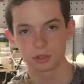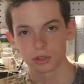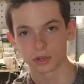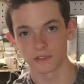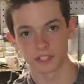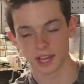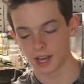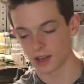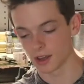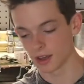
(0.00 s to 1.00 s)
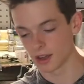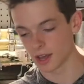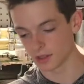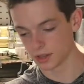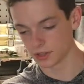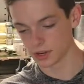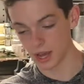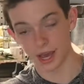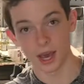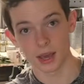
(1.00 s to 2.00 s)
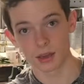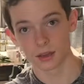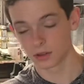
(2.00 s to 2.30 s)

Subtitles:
serve as these AA.